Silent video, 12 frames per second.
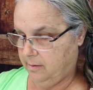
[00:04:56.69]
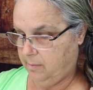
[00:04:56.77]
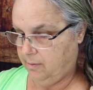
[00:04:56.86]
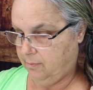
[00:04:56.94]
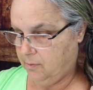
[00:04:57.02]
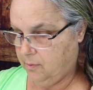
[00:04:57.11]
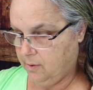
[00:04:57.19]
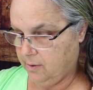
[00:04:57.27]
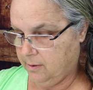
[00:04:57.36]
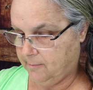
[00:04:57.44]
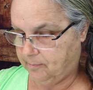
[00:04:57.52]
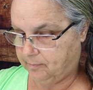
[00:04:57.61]

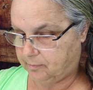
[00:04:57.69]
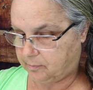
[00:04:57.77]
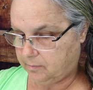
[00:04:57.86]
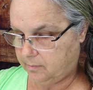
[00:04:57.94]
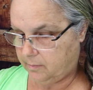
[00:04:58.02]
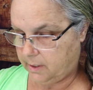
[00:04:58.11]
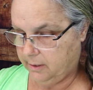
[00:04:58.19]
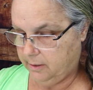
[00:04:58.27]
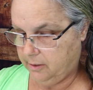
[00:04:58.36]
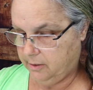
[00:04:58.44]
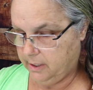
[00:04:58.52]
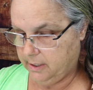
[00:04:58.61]
before
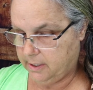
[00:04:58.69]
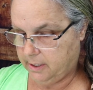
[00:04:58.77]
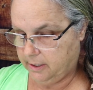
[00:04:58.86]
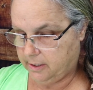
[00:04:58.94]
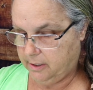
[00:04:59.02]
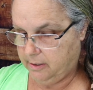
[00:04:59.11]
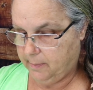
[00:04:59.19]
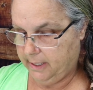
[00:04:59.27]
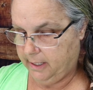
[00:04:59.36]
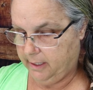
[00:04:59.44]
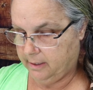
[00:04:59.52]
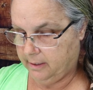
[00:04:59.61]
you get it stuck to your
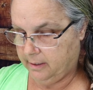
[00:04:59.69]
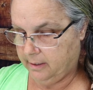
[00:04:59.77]
pan.